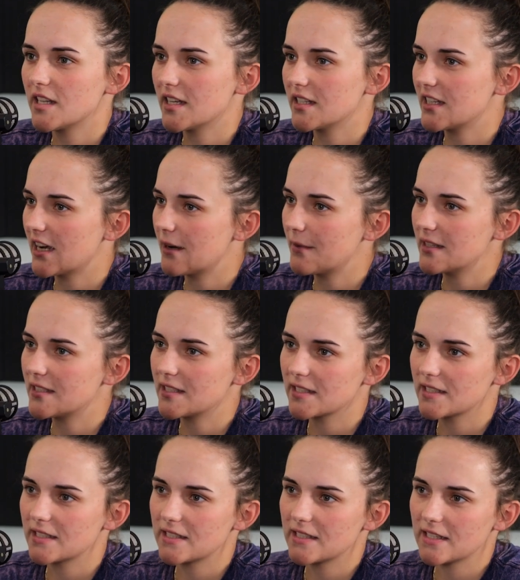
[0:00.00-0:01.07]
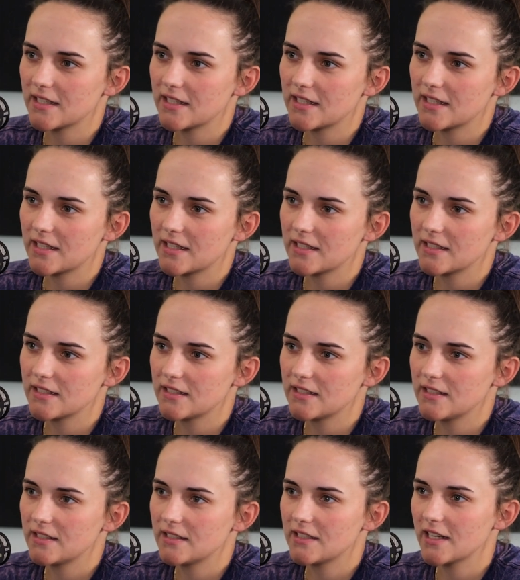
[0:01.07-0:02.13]
were on the road with her.
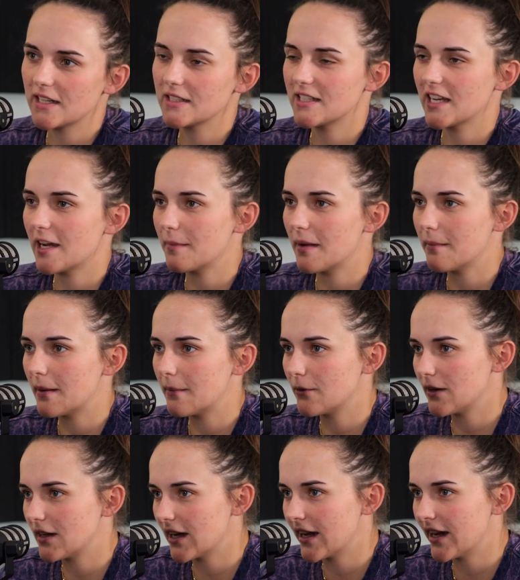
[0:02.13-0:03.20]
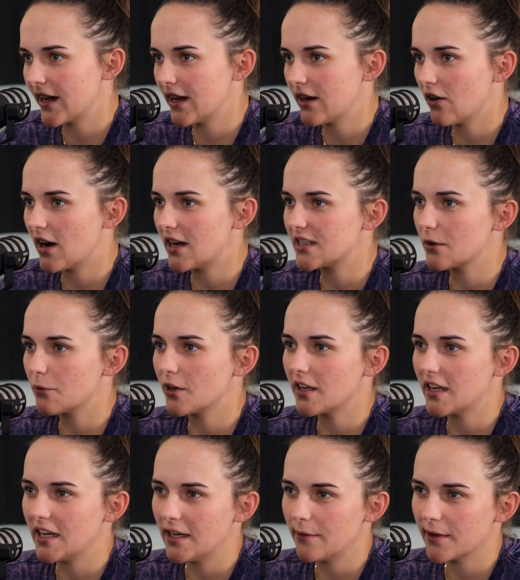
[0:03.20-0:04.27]
And didn't tell my mum or dad. I didn't want
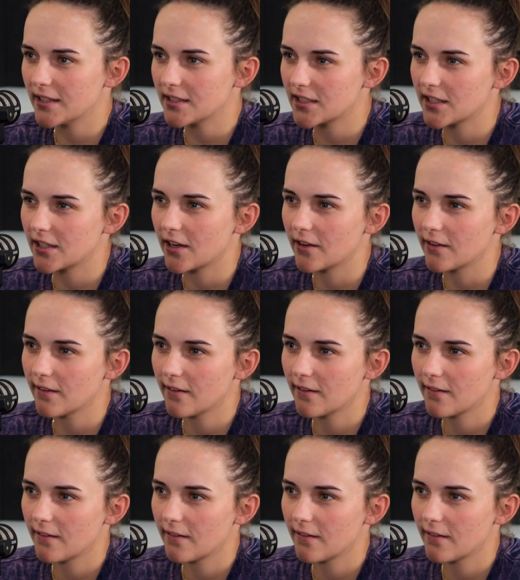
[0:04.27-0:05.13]
anyone to know.